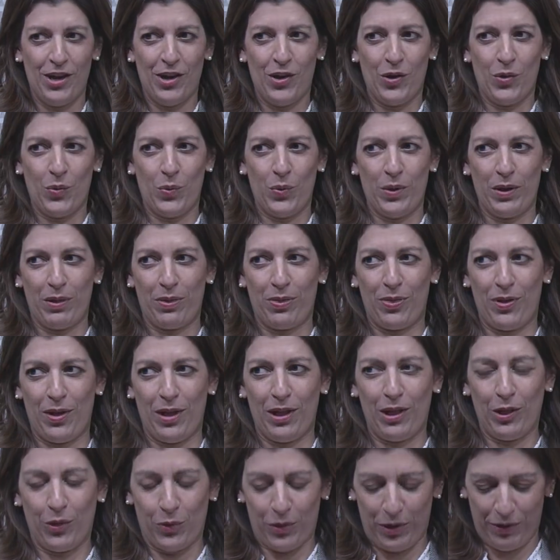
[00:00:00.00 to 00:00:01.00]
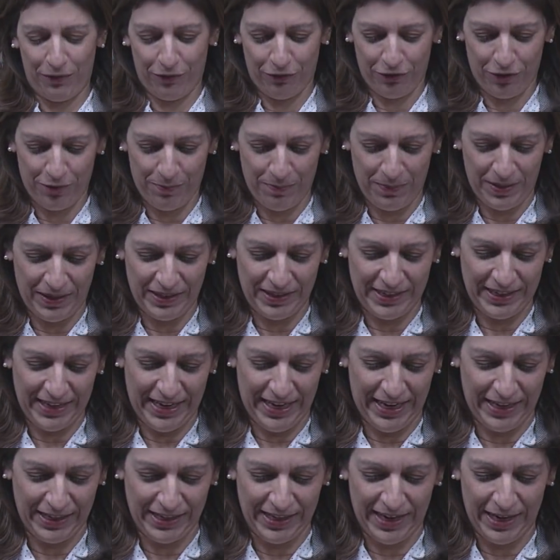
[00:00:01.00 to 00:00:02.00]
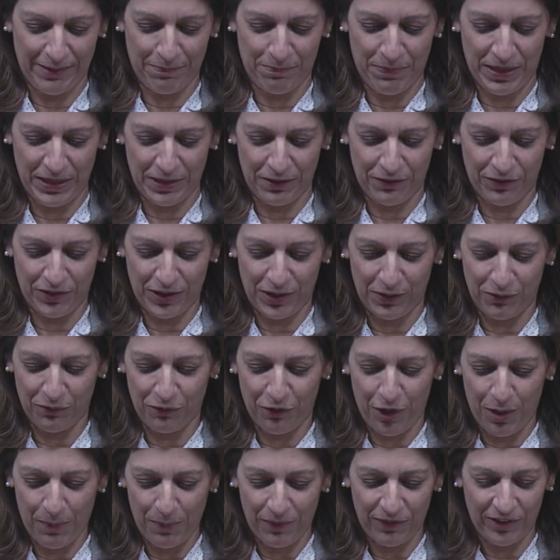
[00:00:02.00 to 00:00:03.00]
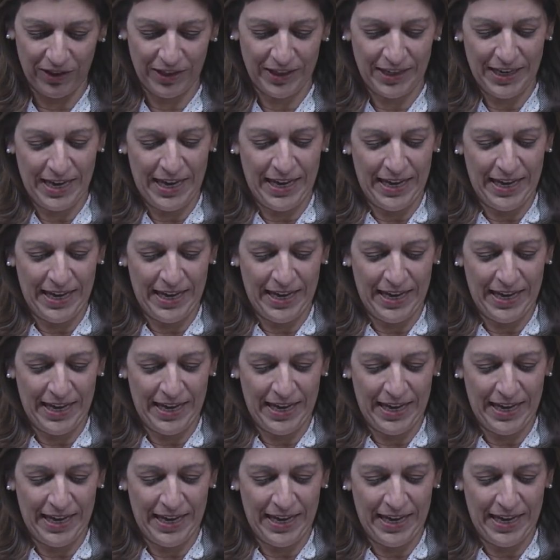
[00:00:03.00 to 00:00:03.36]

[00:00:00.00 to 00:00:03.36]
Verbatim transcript: with uh, Laurie Freedman and, and benefited from it.